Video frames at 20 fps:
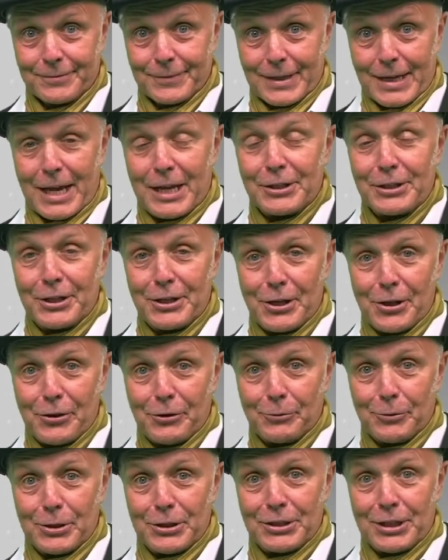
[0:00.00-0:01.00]
and another
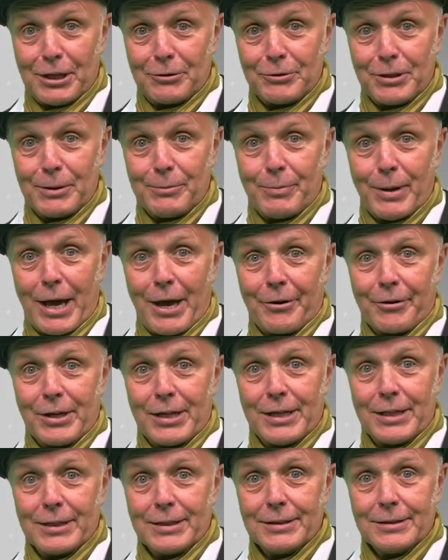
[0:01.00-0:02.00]
one down in
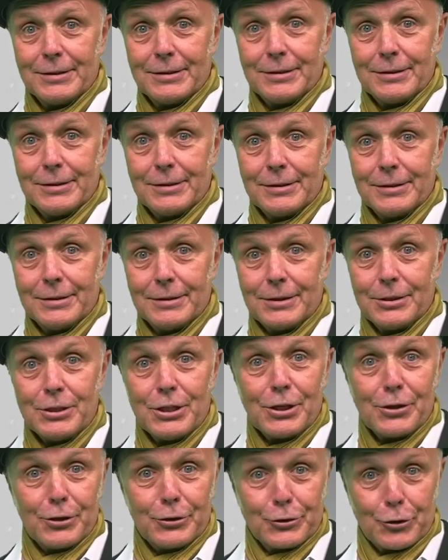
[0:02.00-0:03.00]
Barry,
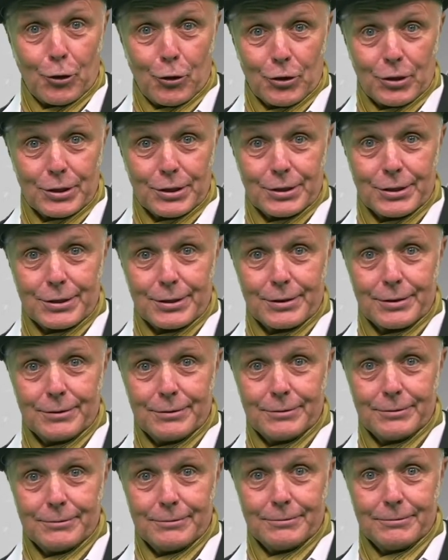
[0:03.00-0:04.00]
near the docks,
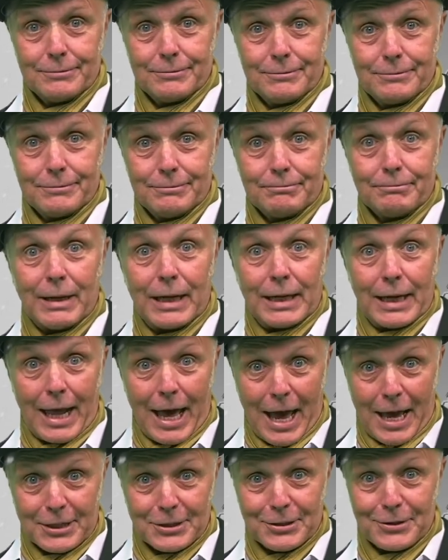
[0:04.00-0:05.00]
my
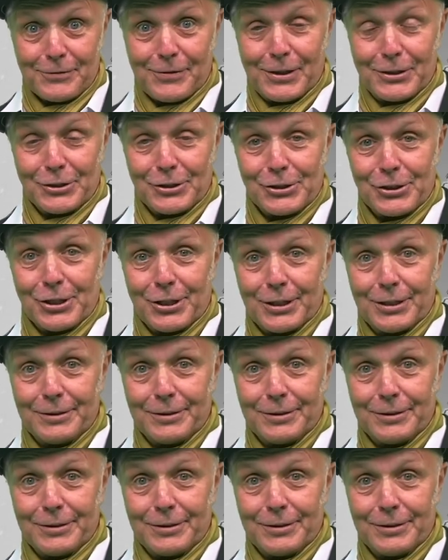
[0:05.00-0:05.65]
last venture.